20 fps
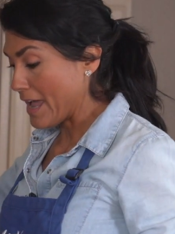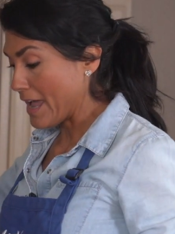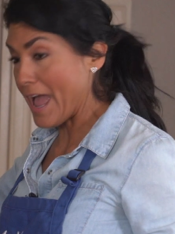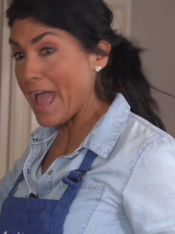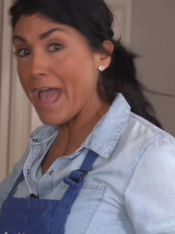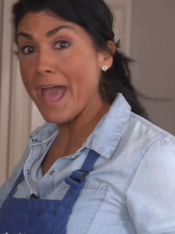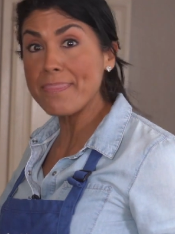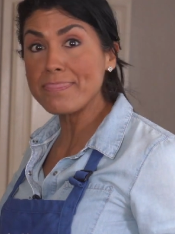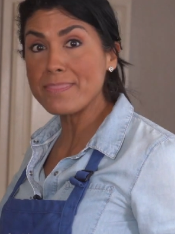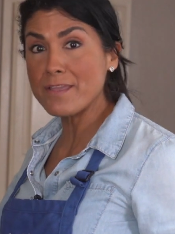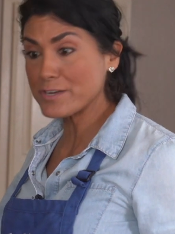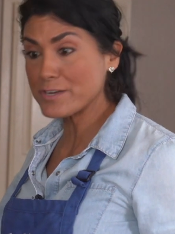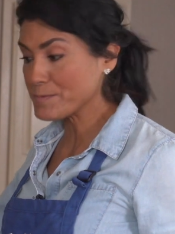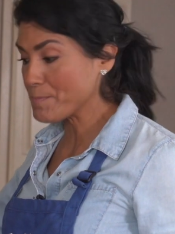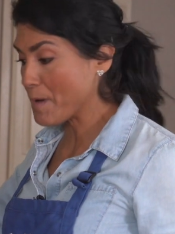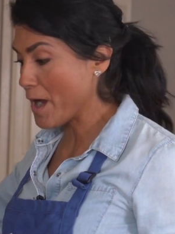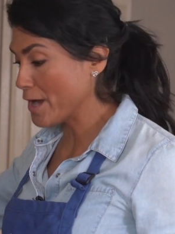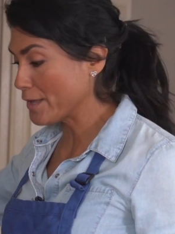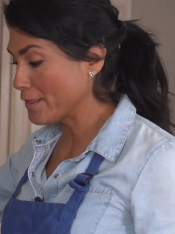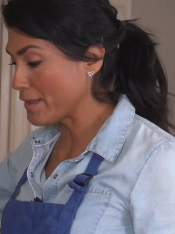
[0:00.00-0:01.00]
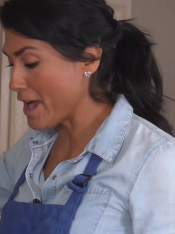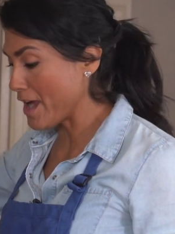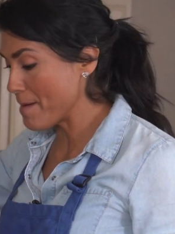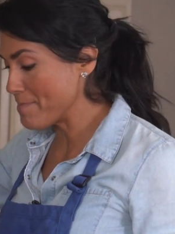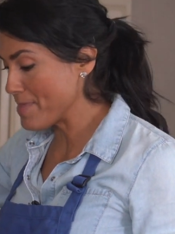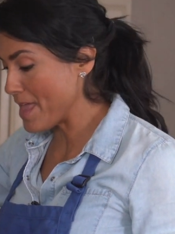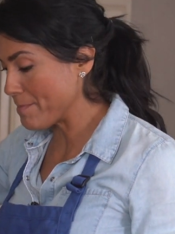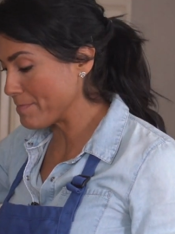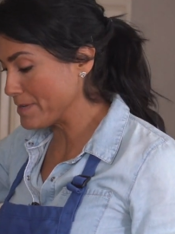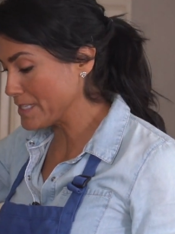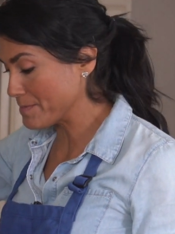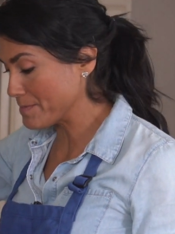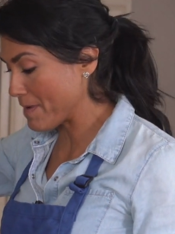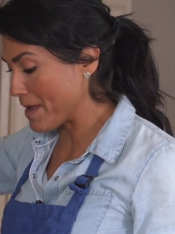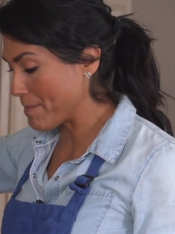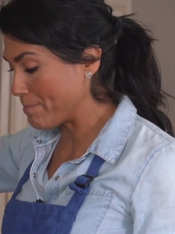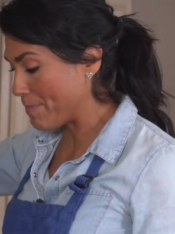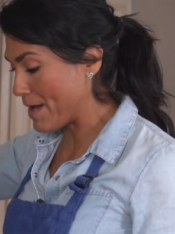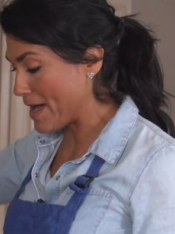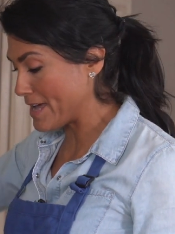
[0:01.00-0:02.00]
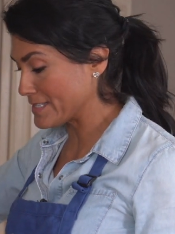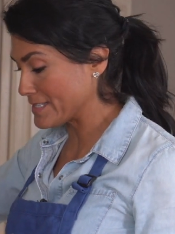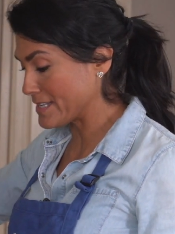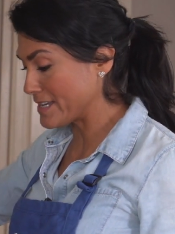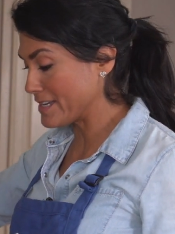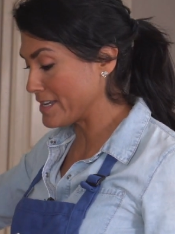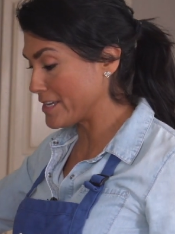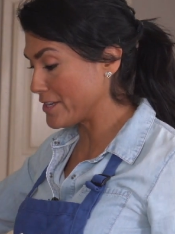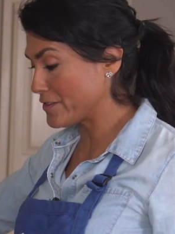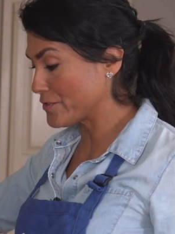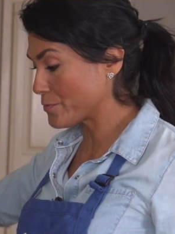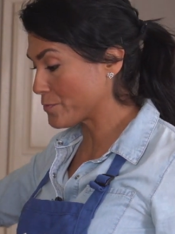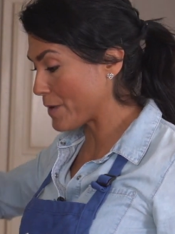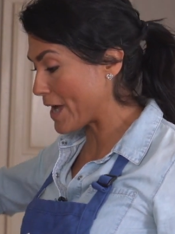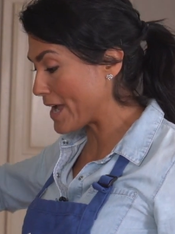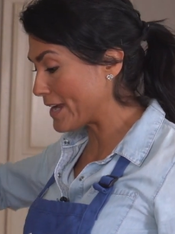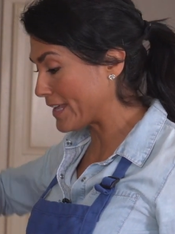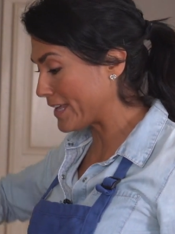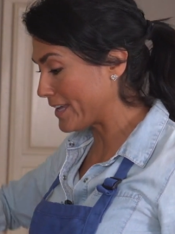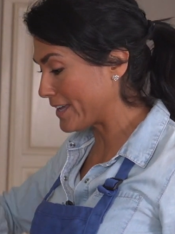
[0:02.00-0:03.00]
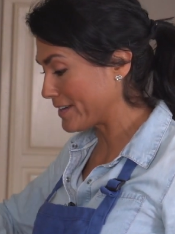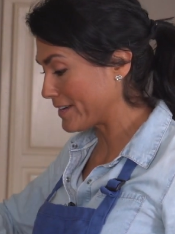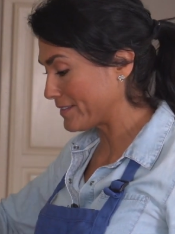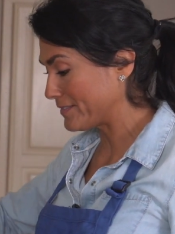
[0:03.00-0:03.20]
And there's my alarm, that means my pasta is ready.